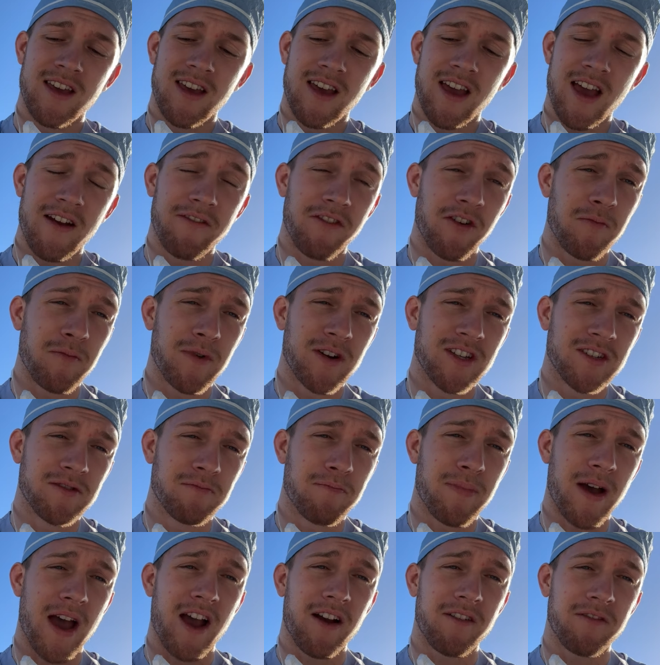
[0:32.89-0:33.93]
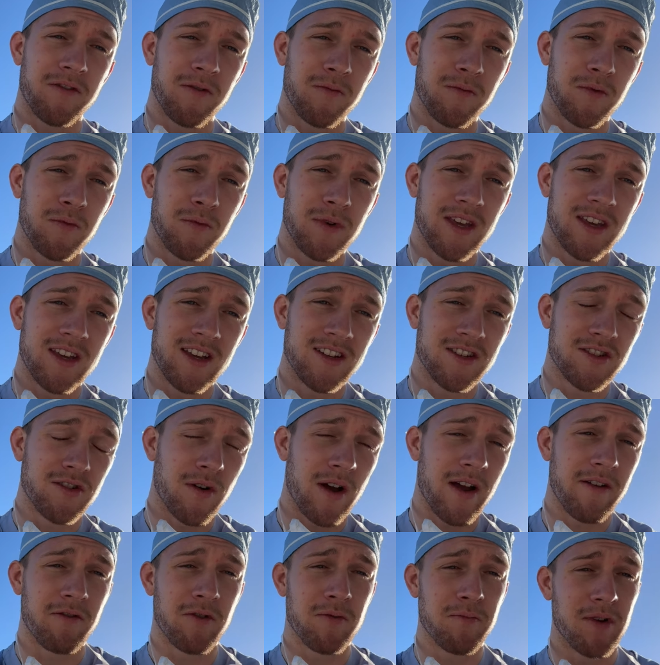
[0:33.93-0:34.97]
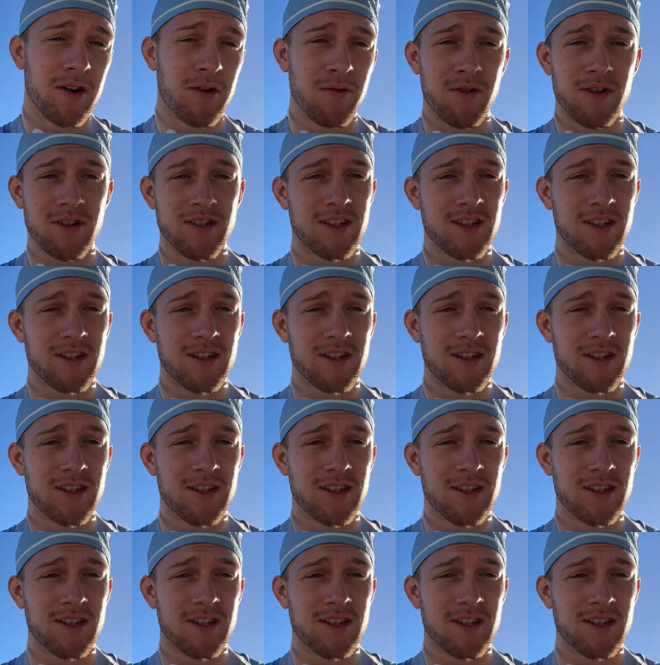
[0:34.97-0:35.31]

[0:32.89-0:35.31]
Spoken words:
everybody's back from the weekend, so everybody wants